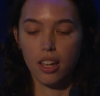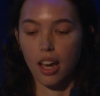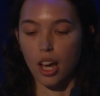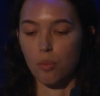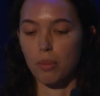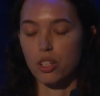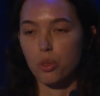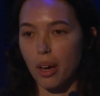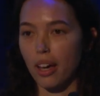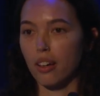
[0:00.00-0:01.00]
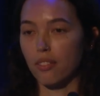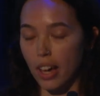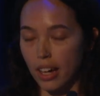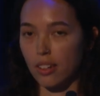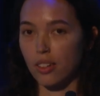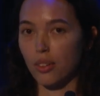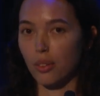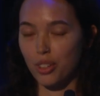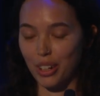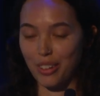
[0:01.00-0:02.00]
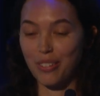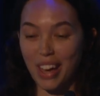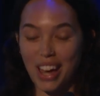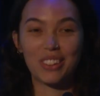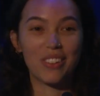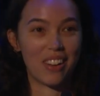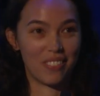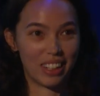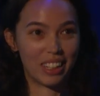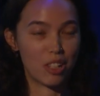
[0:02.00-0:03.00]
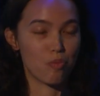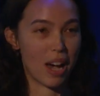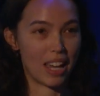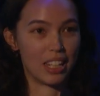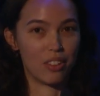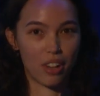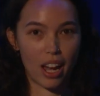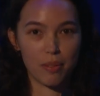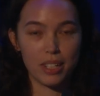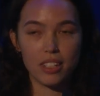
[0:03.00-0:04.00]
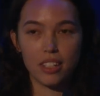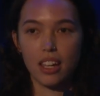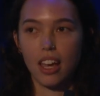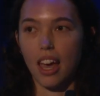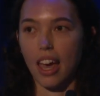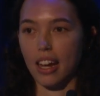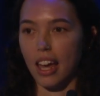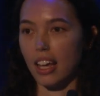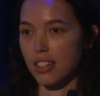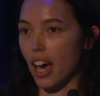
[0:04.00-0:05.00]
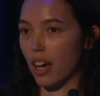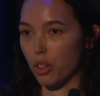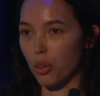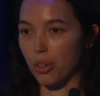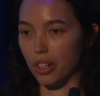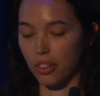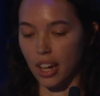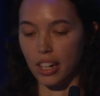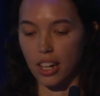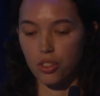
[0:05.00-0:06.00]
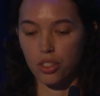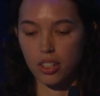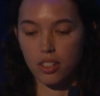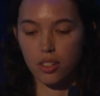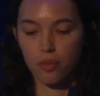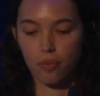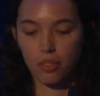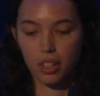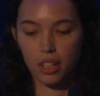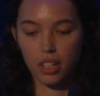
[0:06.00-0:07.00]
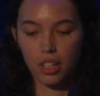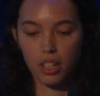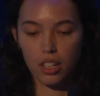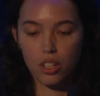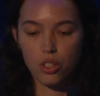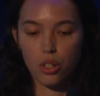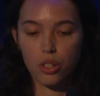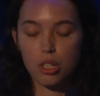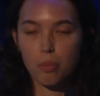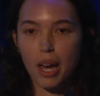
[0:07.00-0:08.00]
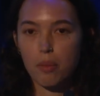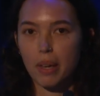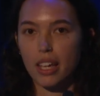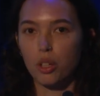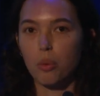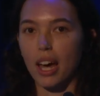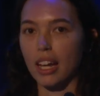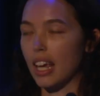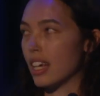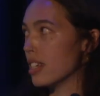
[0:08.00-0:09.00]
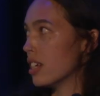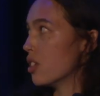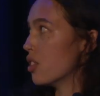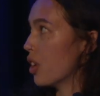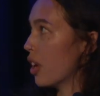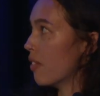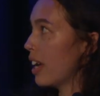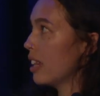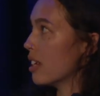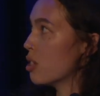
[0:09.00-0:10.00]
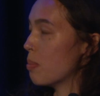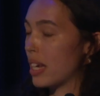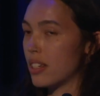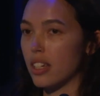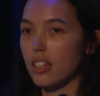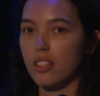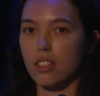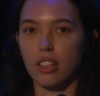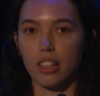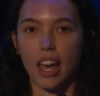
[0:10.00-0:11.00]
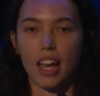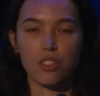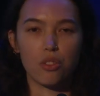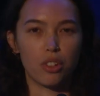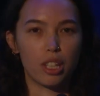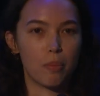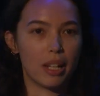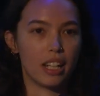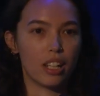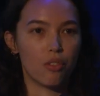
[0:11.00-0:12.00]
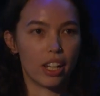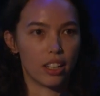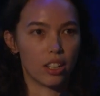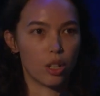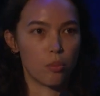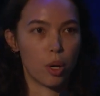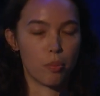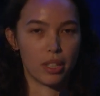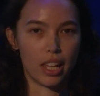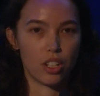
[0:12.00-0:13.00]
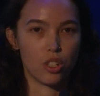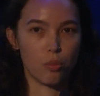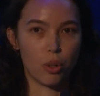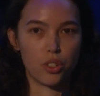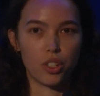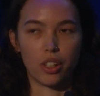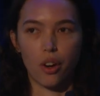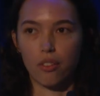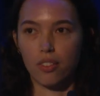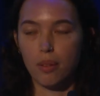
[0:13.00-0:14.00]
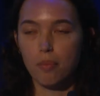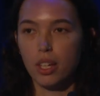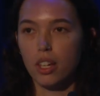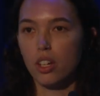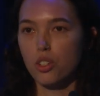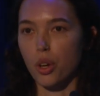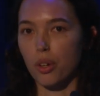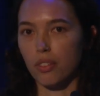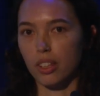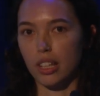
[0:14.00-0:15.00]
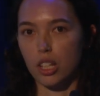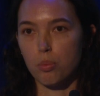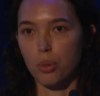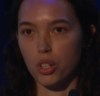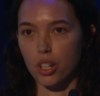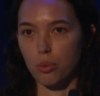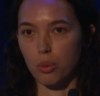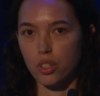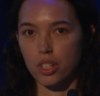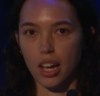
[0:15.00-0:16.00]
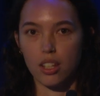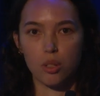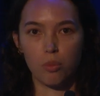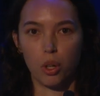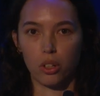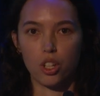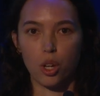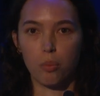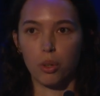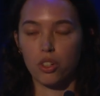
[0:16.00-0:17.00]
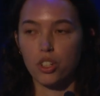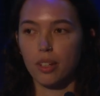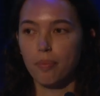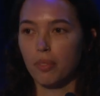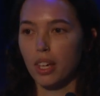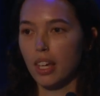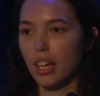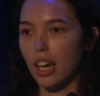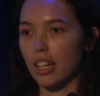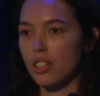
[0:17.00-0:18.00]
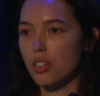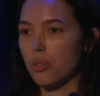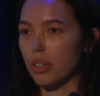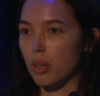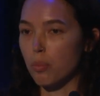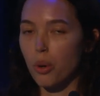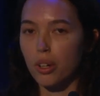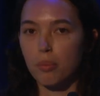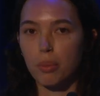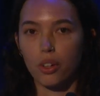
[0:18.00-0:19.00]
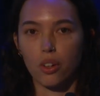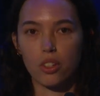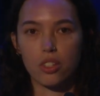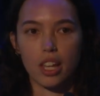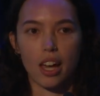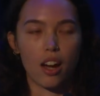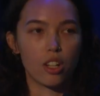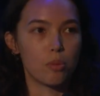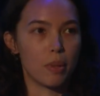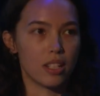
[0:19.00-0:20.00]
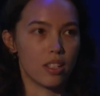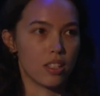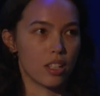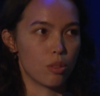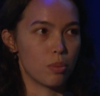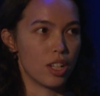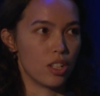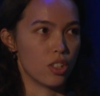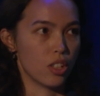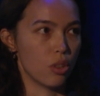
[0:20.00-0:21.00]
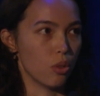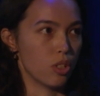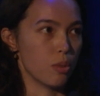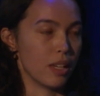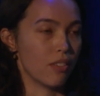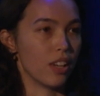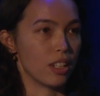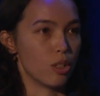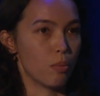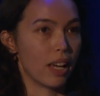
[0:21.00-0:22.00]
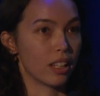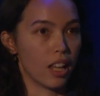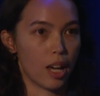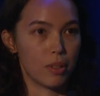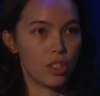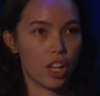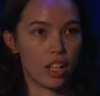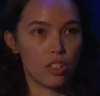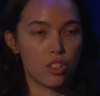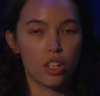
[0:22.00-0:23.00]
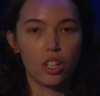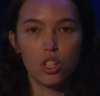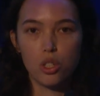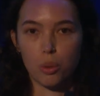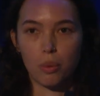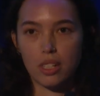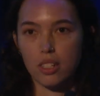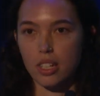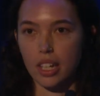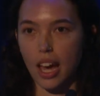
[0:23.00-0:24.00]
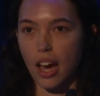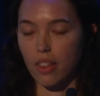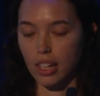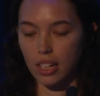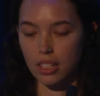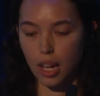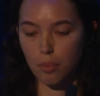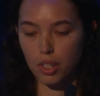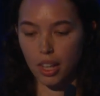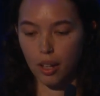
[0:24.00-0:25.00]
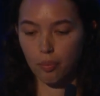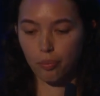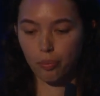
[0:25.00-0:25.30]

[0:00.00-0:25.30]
but is found quite readily by the environment and has high recording on iNaturalist. So despite being quite easy to survey this species, there hasn't really been any regular population monitoring of them. So hopefully this project will start some long-term monitoring. And this is really important because they are a species that is potentially thought to be affected by climate change. So we want to see how they can adapt to that.